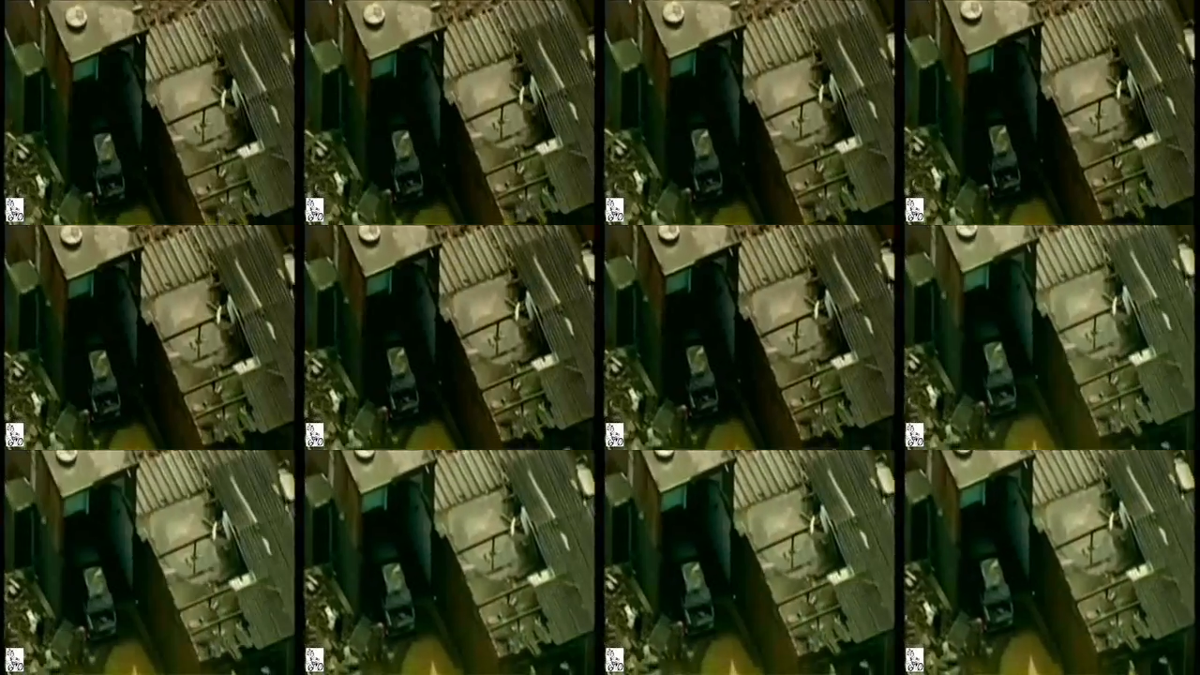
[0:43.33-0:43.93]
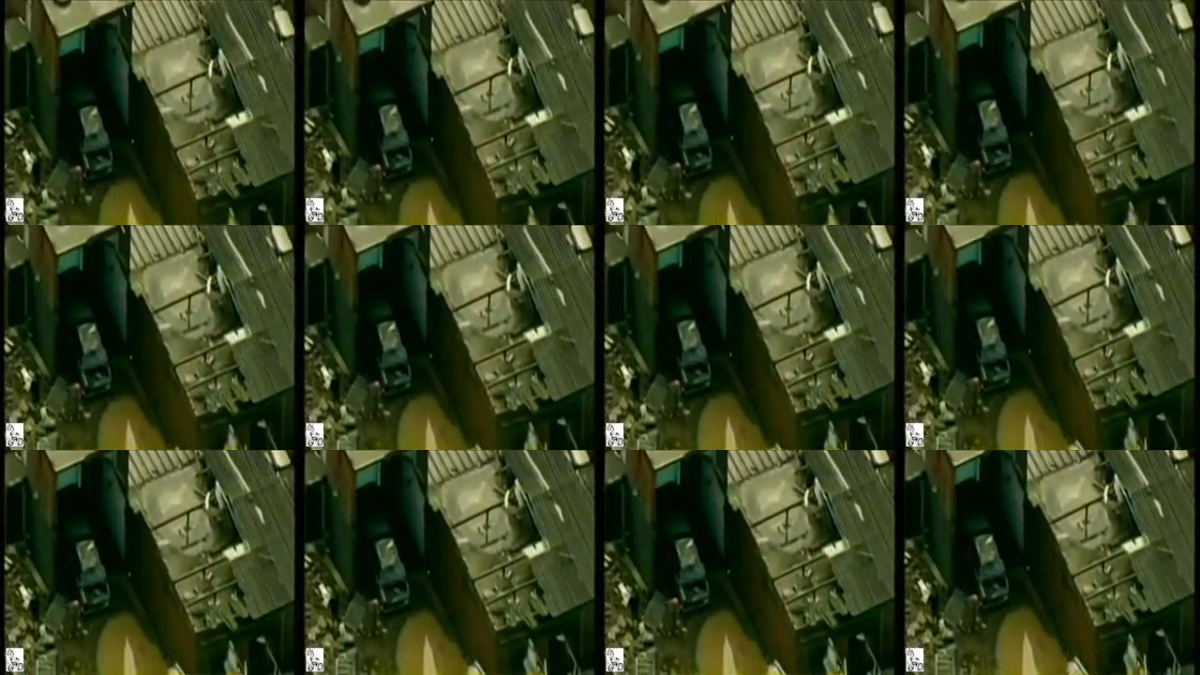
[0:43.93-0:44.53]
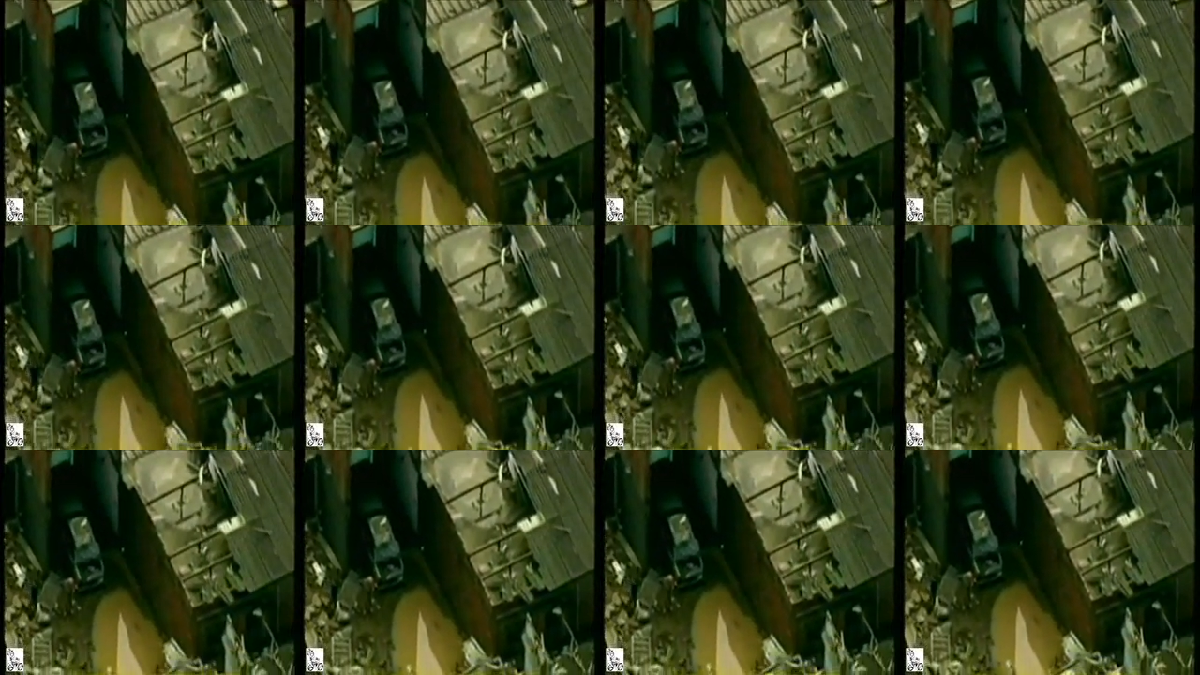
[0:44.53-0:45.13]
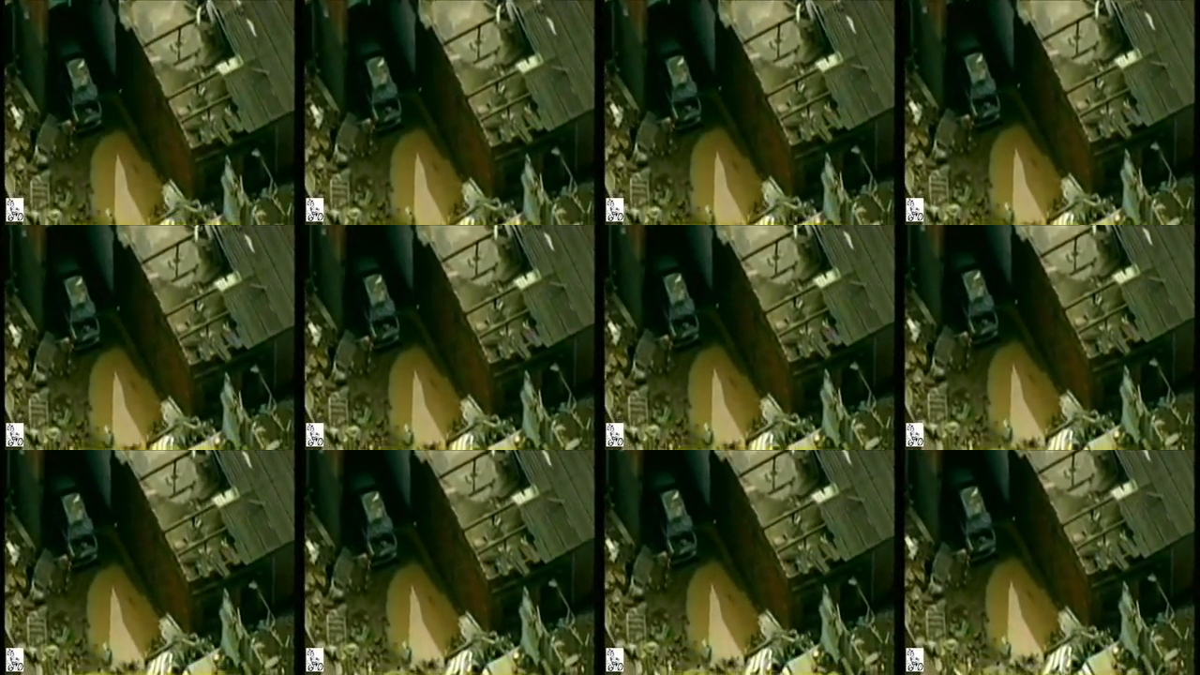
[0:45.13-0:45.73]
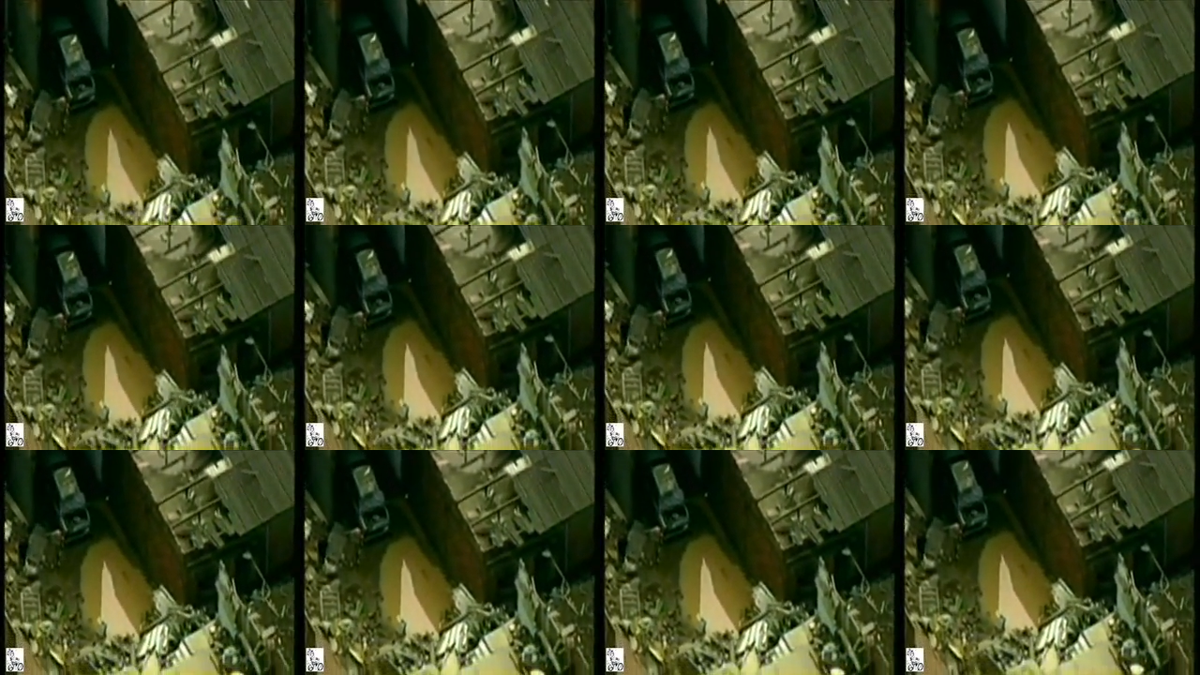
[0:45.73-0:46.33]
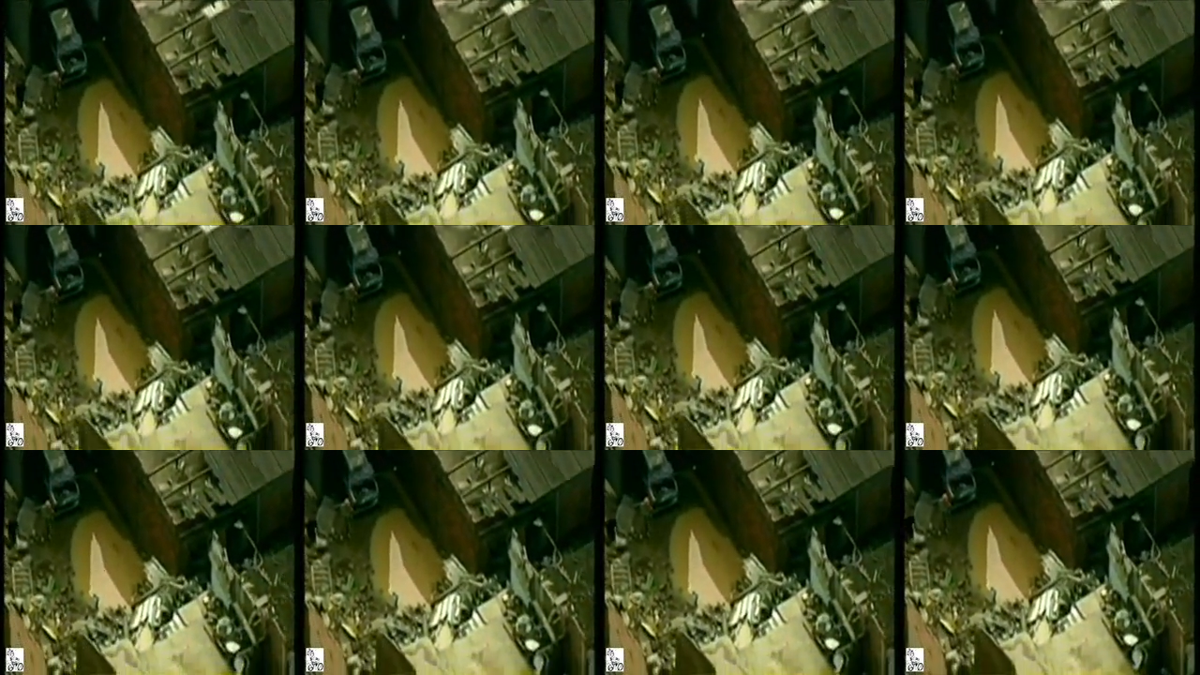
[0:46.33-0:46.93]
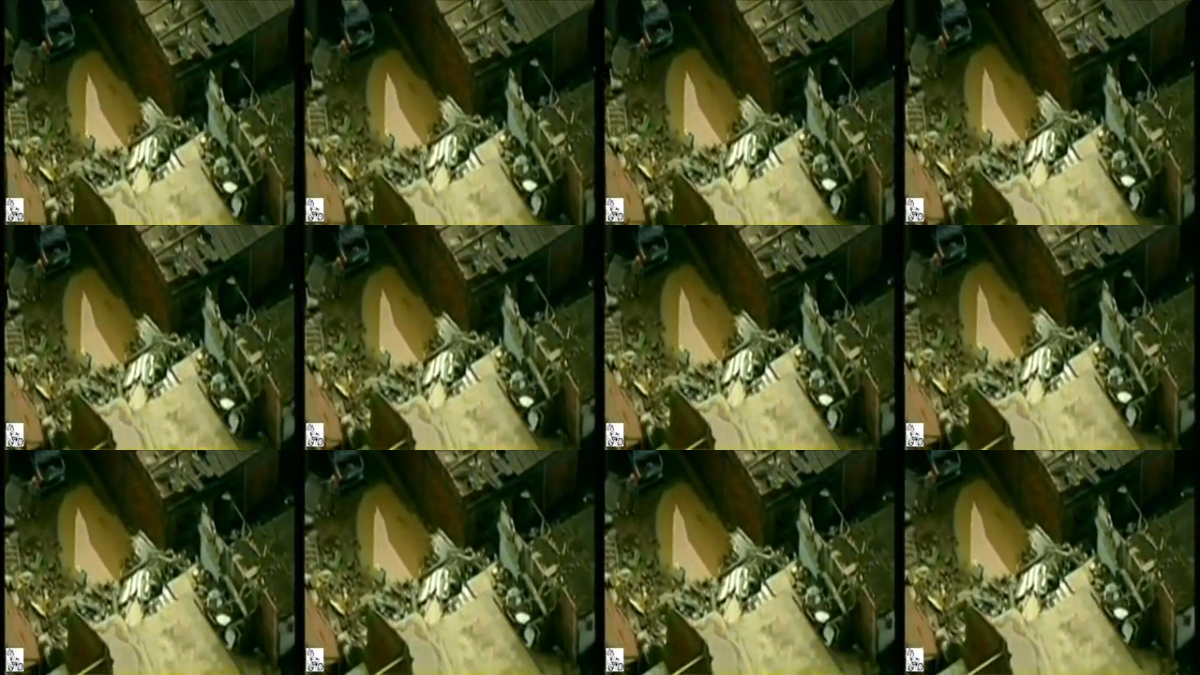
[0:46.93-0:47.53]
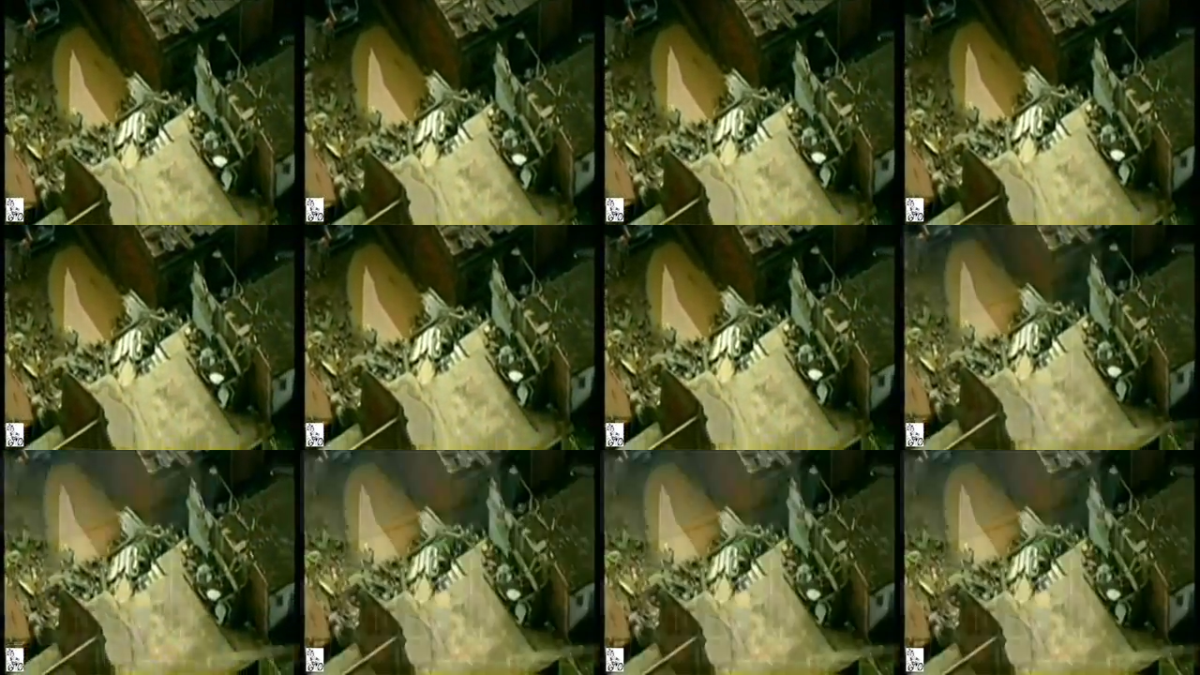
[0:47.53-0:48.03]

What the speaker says: (no speaker visible)